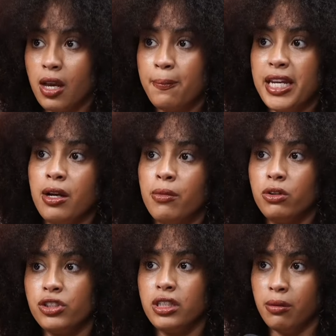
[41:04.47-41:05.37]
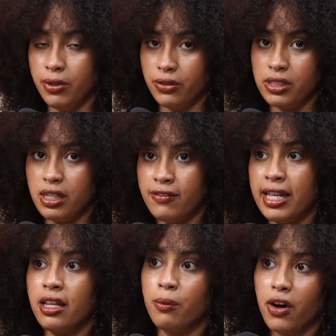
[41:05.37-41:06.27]
being emotionally abusive
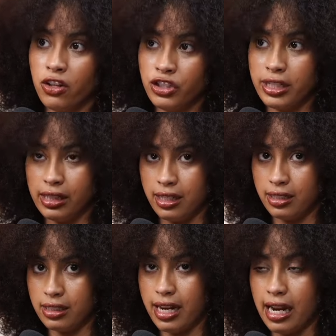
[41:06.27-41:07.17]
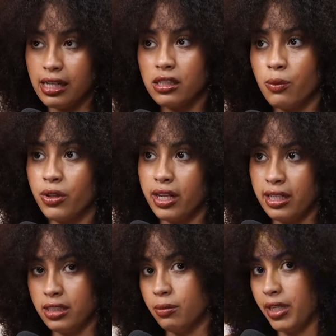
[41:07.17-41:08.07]
and then apologizing the next day is someone that
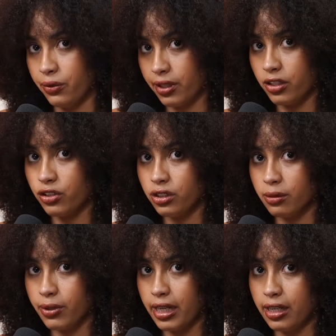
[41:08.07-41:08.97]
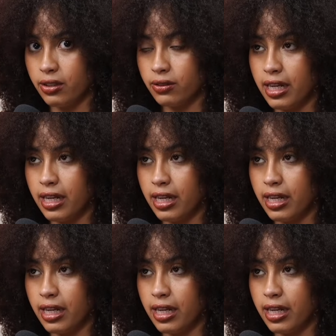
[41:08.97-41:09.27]
needs to be in a relationship right now.